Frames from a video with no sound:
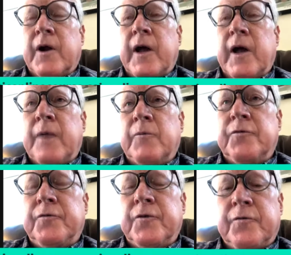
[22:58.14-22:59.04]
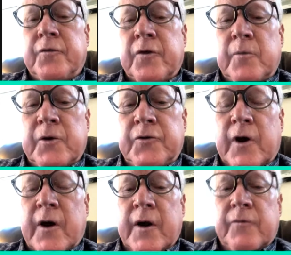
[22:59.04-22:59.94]
animal food, for the
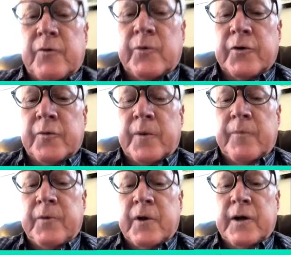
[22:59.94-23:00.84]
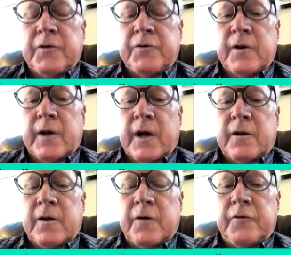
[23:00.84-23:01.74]
majority of the world's population, that
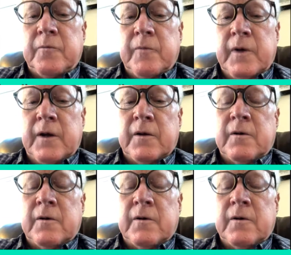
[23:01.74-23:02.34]
doesn't mean